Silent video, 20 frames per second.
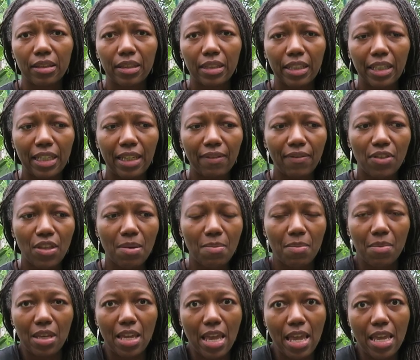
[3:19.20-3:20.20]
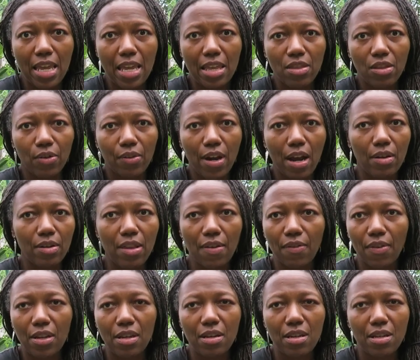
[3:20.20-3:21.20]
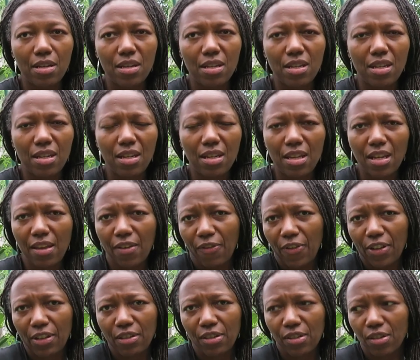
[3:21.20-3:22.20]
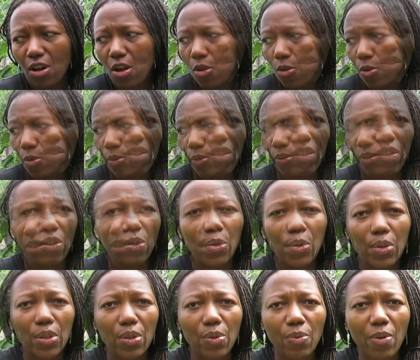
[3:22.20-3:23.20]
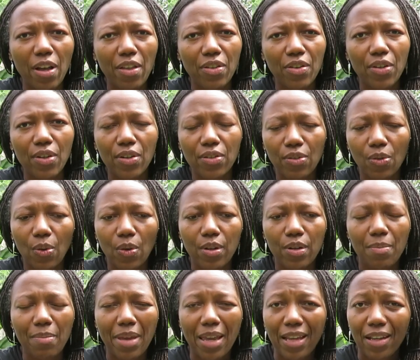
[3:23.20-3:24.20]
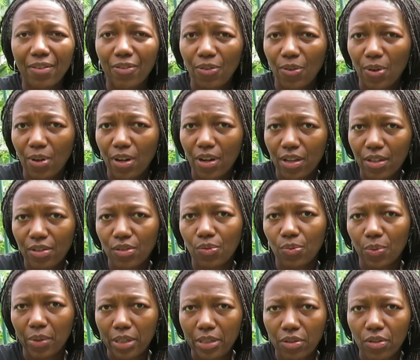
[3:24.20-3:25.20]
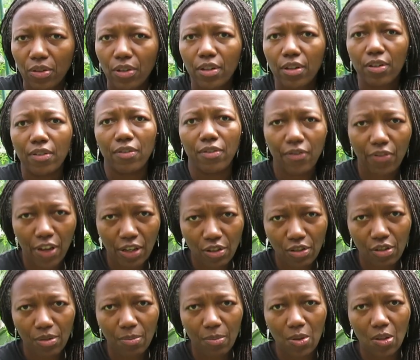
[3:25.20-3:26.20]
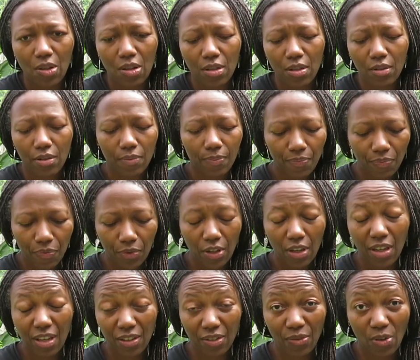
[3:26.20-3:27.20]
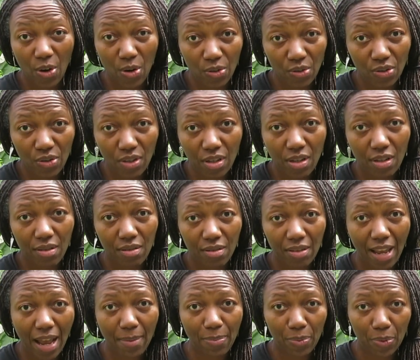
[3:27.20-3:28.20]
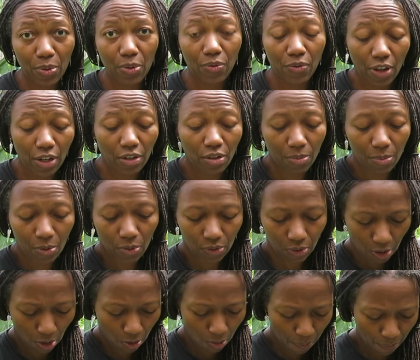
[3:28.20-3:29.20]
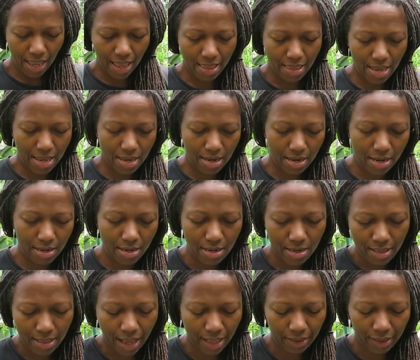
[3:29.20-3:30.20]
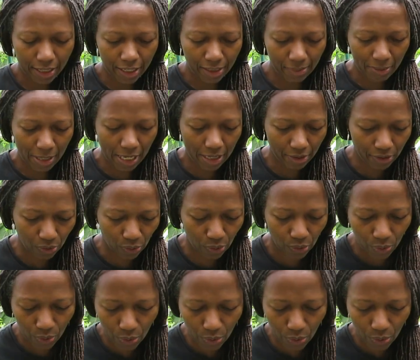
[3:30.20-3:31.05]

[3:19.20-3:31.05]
leave them in the ground even if it snows. The cooler weather is going to make for a sweeter vegetable as far as the taproot vegetables go. And then that leads me into